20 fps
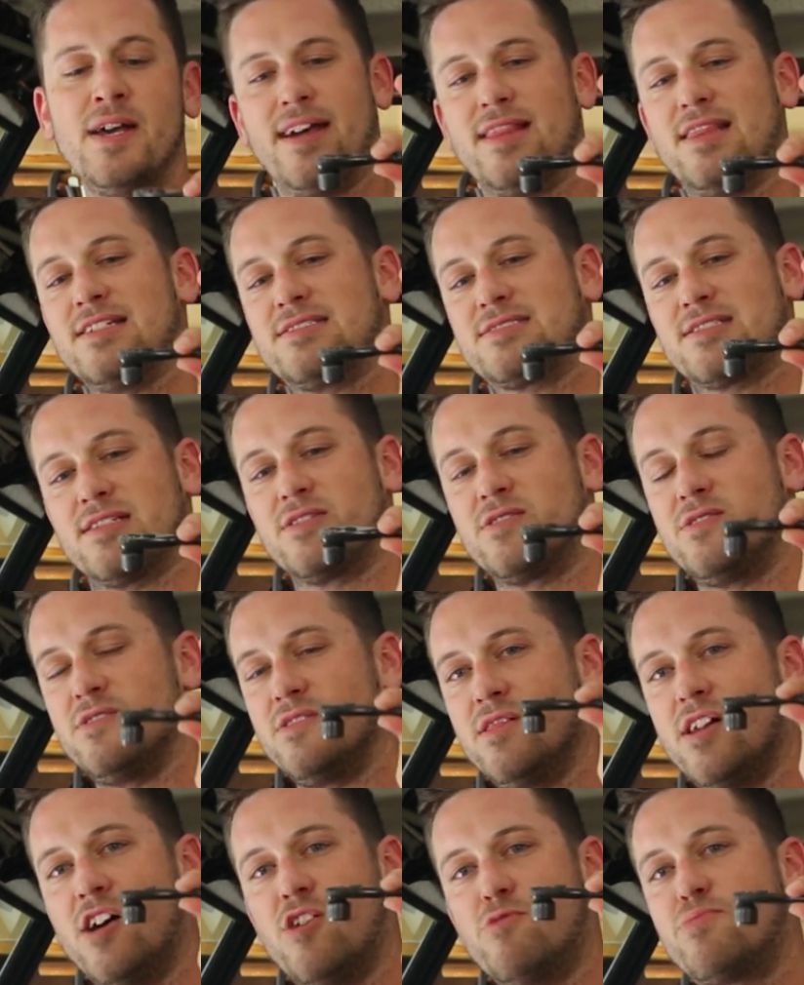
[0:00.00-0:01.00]
This little
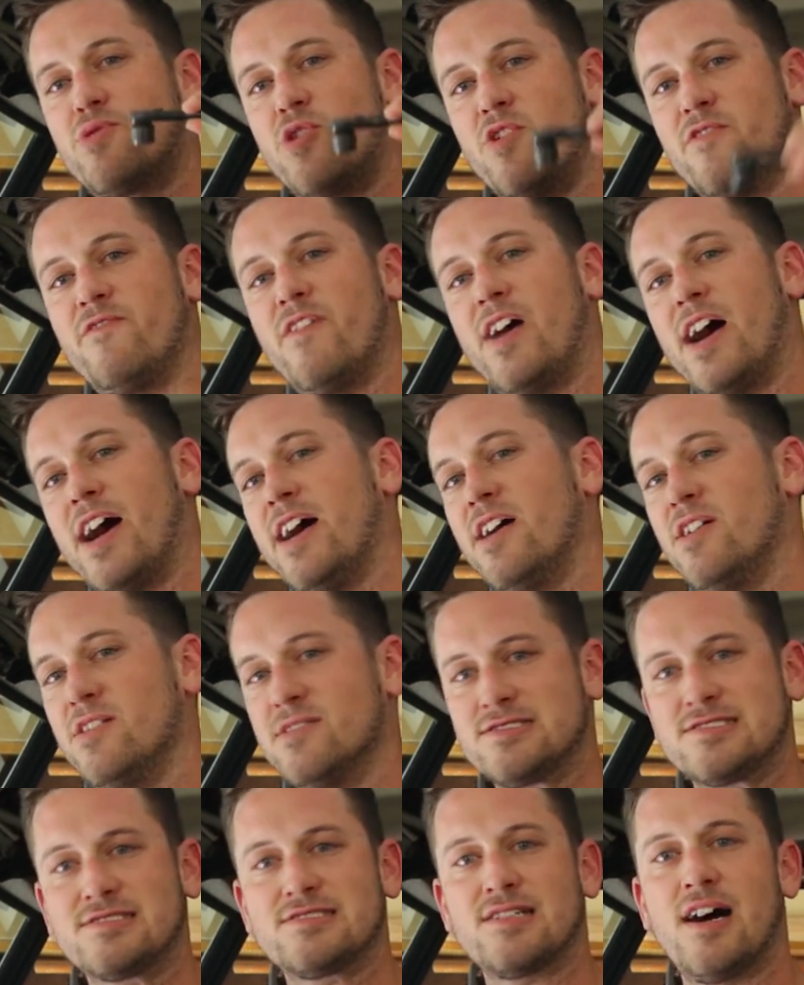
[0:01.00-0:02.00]
low profile
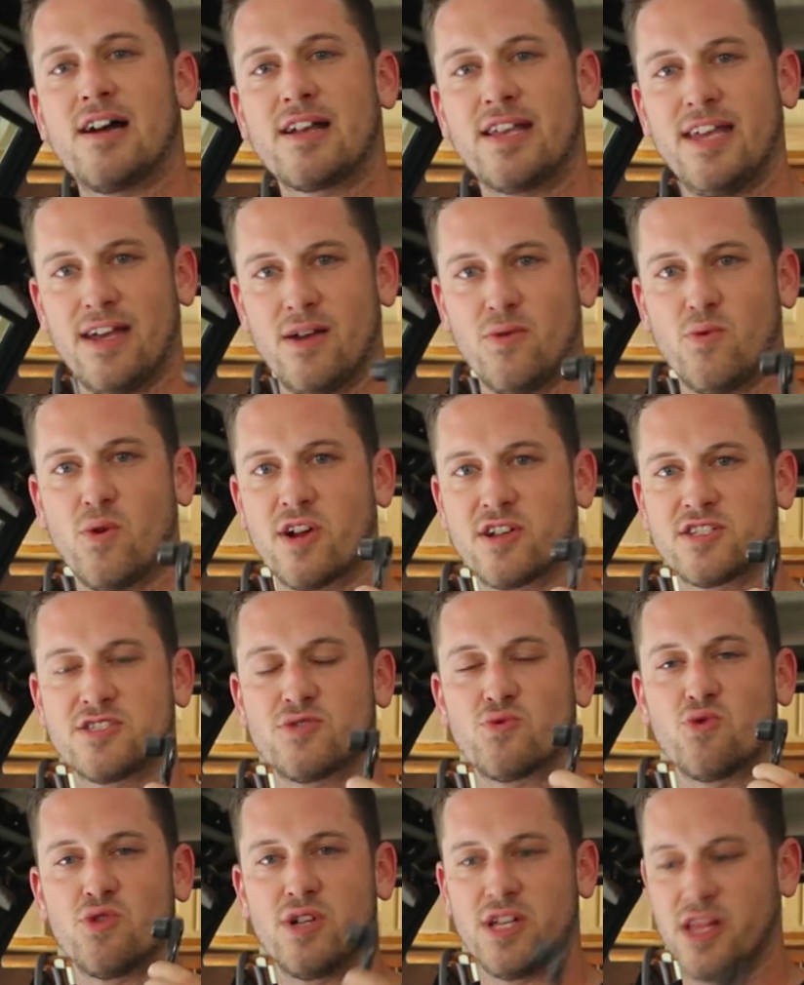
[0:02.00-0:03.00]
socket works
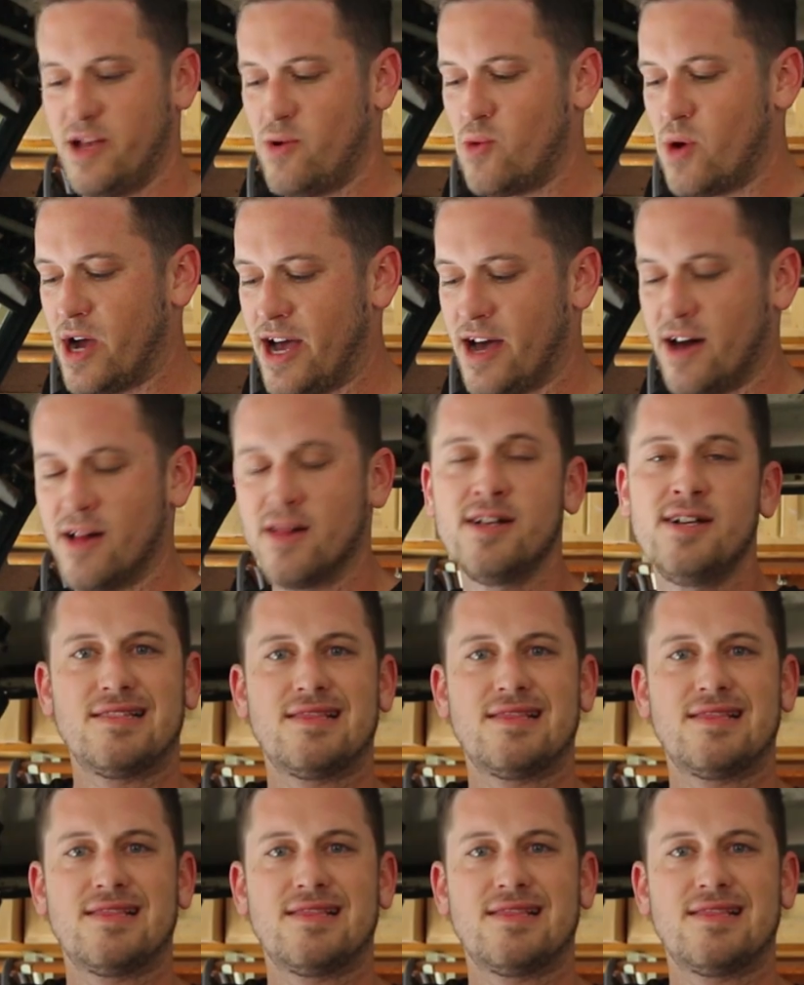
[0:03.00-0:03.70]
really well.